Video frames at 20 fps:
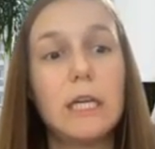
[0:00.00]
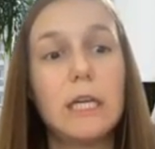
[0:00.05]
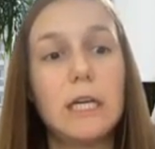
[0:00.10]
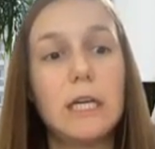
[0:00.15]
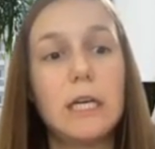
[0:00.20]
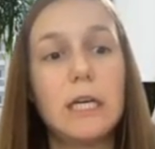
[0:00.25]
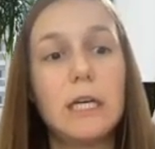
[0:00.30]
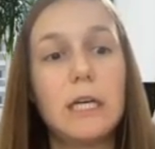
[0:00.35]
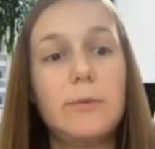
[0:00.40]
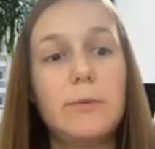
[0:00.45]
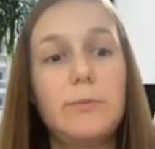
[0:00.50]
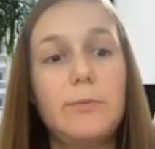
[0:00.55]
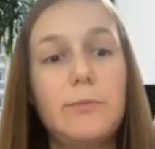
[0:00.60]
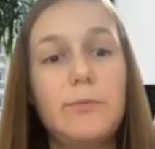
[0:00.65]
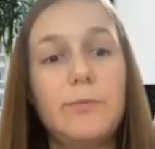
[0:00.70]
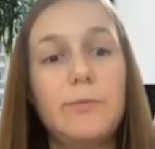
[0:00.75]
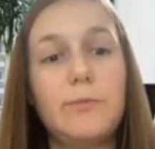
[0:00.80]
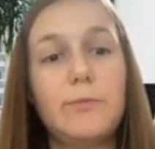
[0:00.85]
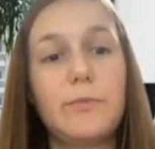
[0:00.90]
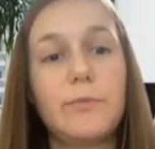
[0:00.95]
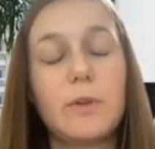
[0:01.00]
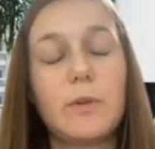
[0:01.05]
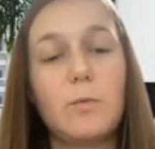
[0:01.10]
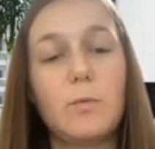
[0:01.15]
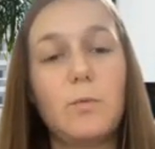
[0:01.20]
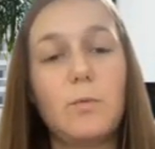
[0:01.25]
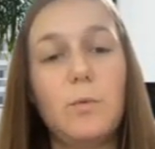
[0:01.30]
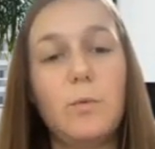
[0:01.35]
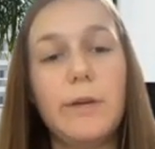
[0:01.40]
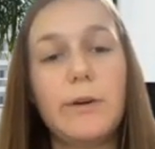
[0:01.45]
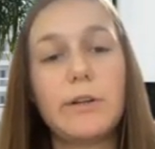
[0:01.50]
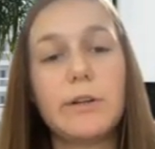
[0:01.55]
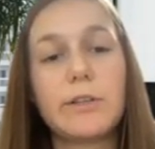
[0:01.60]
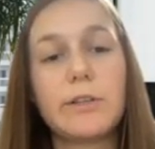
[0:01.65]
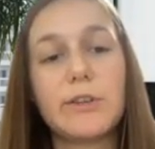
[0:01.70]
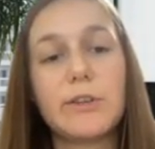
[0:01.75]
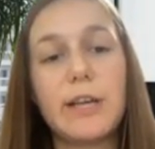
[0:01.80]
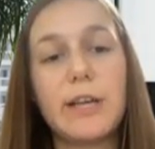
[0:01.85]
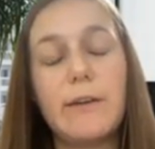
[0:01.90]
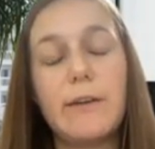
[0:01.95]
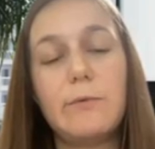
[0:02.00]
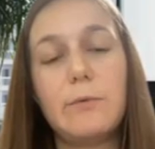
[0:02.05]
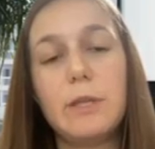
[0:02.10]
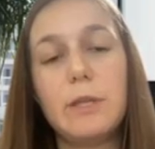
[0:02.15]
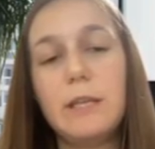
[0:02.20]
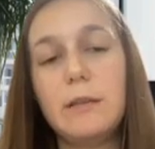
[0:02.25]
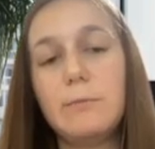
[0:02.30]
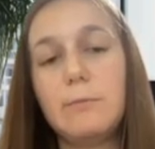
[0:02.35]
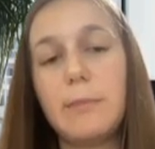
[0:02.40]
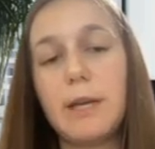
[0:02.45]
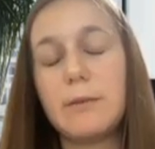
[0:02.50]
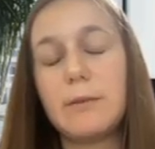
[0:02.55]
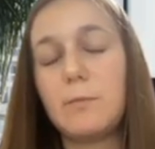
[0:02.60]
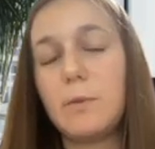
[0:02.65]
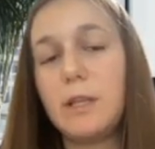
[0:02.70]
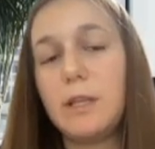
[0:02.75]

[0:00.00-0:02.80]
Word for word: Um, we also have within didn't,